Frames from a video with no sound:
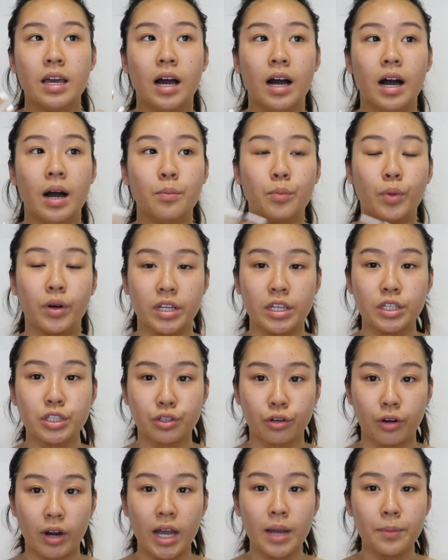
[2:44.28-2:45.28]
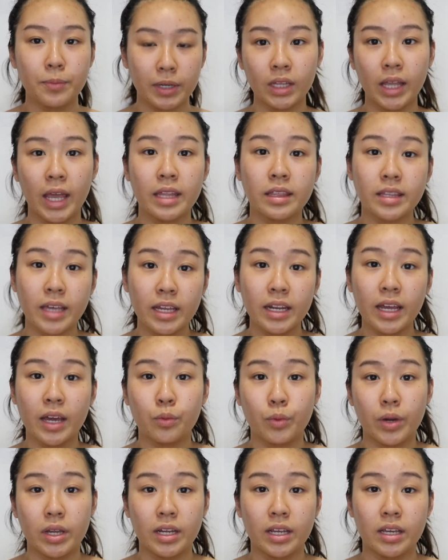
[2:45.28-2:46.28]
body scrub, and then I
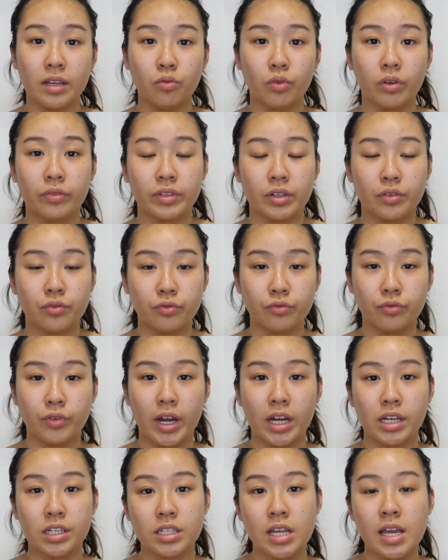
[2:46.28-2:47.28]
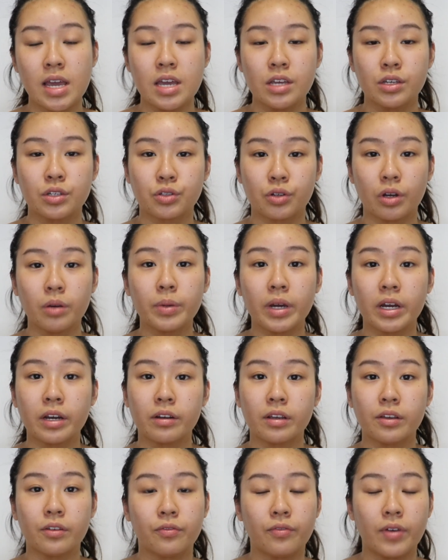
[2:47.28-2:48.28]
went in with the fresh
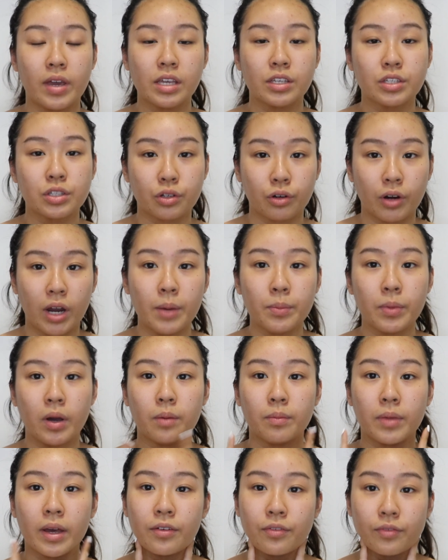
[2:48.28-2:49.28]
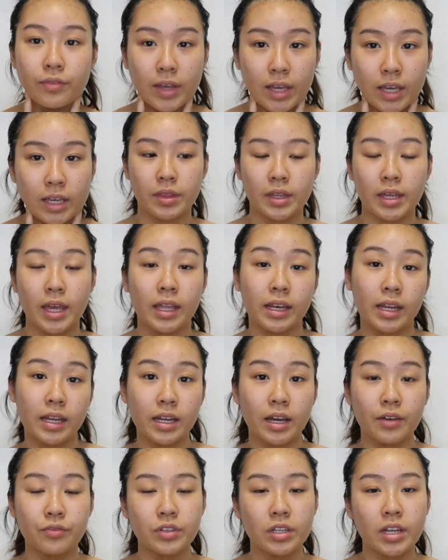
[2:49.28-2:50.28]
strawberry face scrub on my face, and then
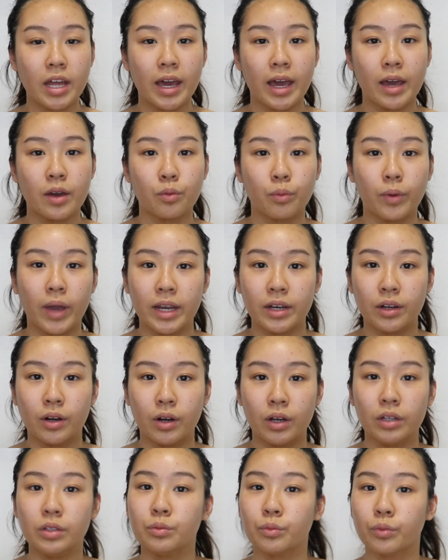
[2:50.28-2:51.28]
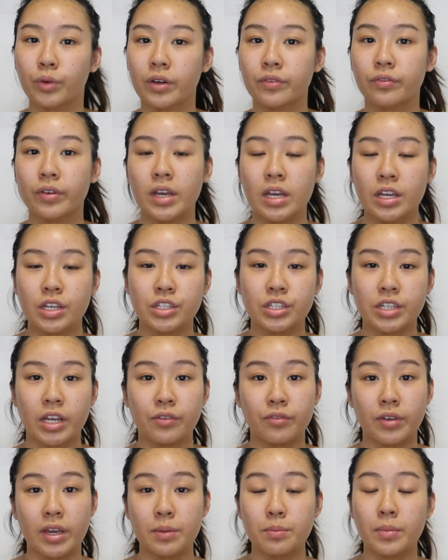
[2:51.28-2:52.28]
after that I went on with
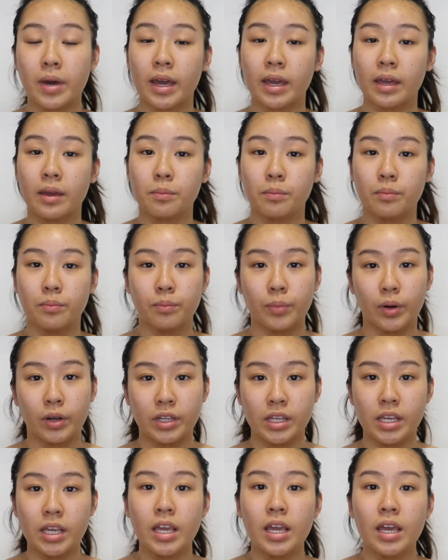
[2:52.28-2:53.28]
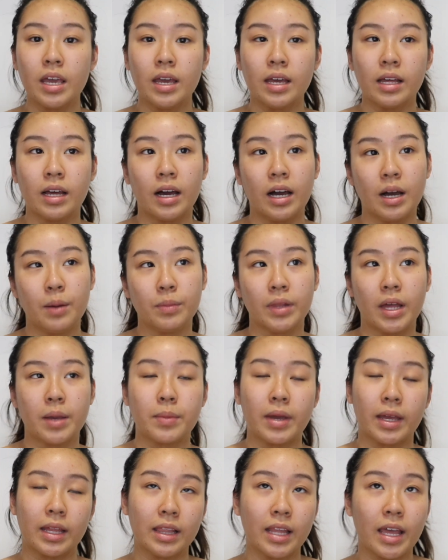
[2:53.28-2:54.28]
shaving my body, like
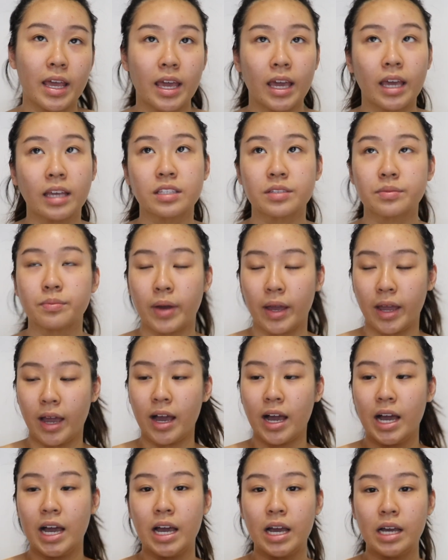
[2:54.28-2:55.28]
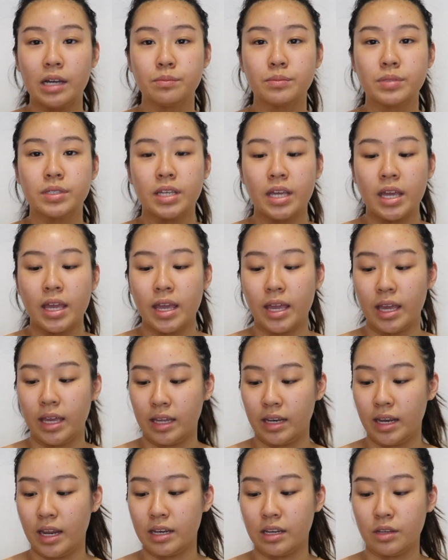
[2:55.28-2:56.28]
my legs, my arms
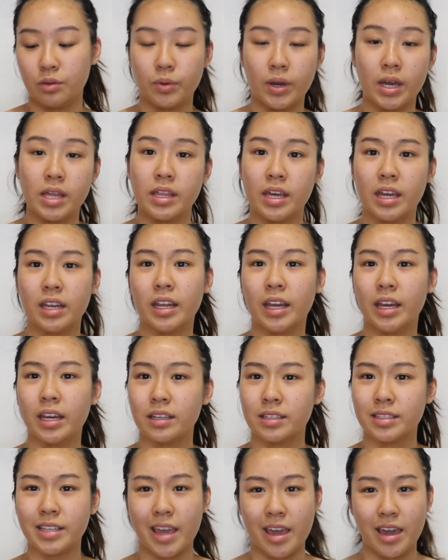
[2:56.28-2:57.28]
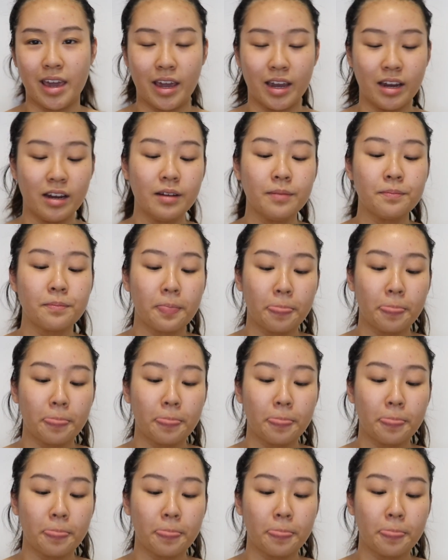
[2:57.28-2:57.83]
and anywhere that has hair.